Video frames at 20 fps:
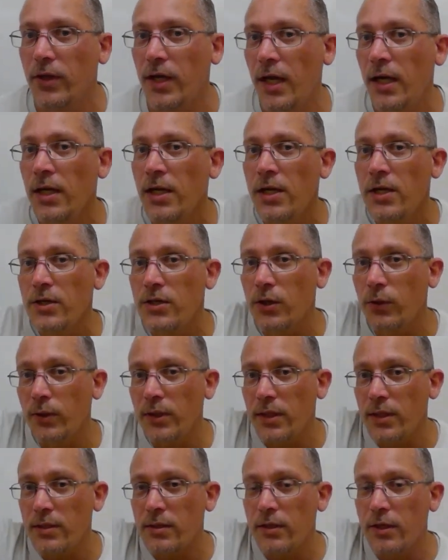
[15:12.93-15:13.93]
Okay,
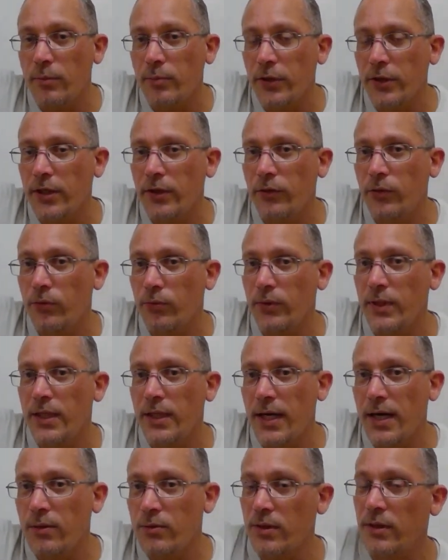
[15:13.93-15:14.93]
so in this number here,
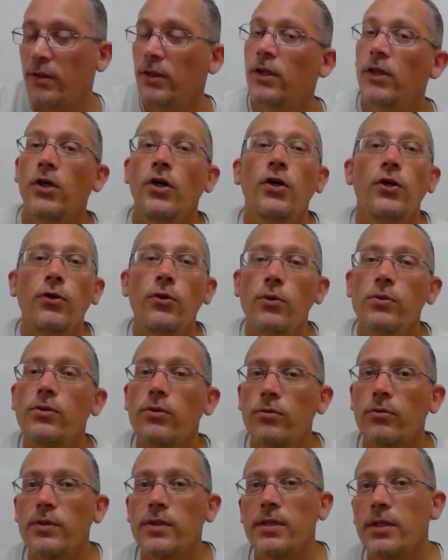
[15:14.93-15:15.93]
3,000,
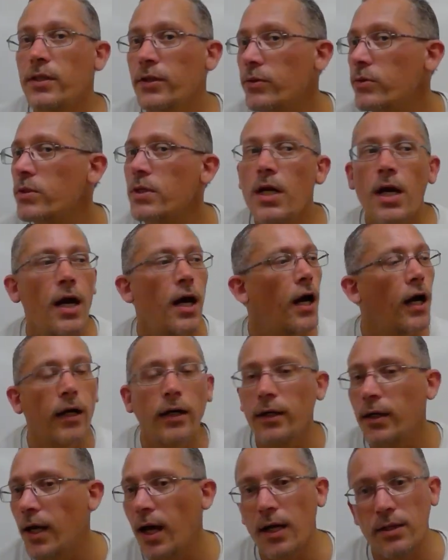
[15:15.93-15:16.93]
those 3 zeros
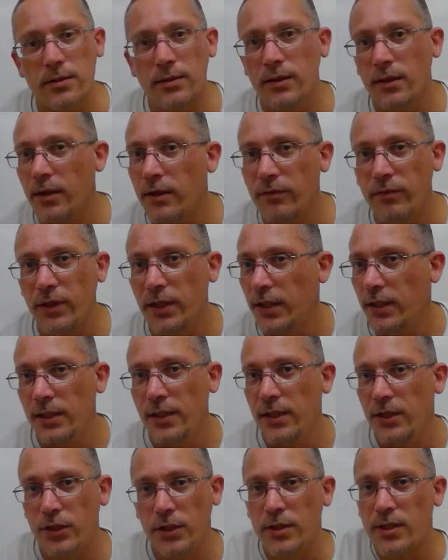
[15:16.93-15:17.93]
are not
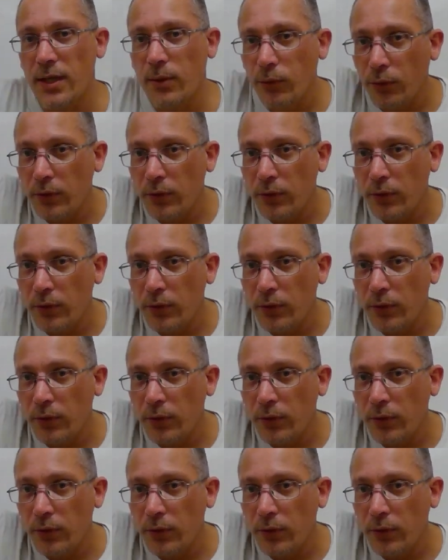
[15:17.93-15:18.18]
significant digits.